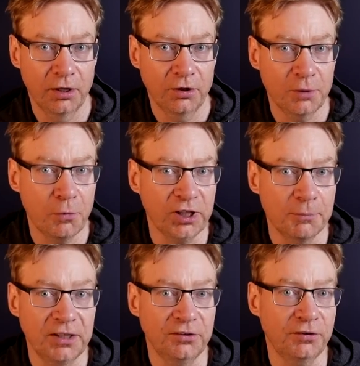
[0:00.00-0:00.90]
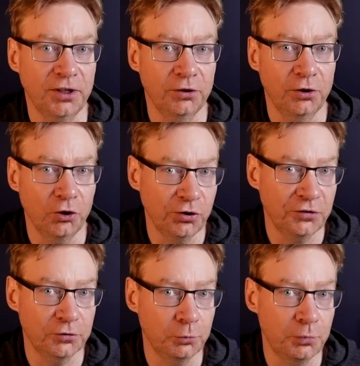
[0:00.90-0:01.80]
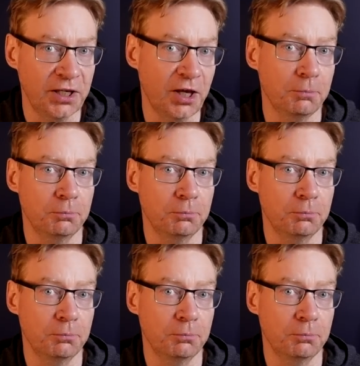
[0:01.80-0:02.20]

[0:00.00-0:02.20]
the market may just think earnings will be up